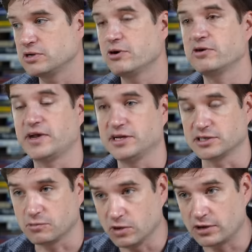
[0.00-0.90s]
motivate each
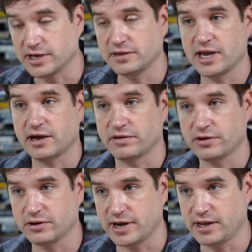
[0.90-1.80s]
like we'll all get
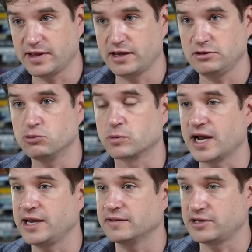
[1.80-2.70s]
together and they you
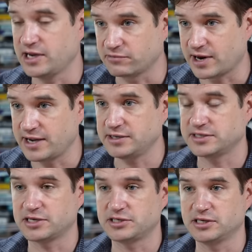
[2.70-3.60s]
write like you have writing
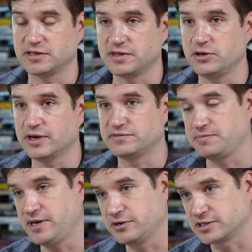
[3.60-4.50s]
sessions and then you have
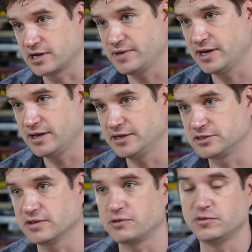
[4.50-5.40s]
speakers come in and
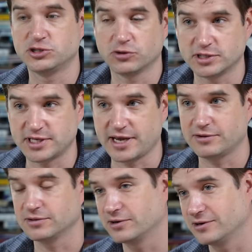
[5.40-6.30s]
so like when
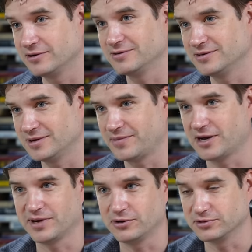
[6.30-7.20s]
georgetown learned
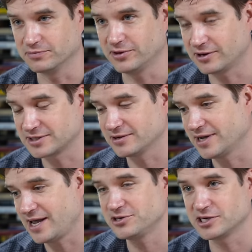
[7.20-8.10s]
about my older books they're
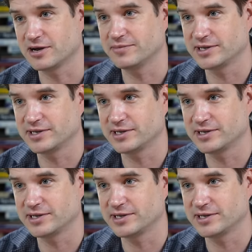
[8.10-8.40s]
like hey you should come and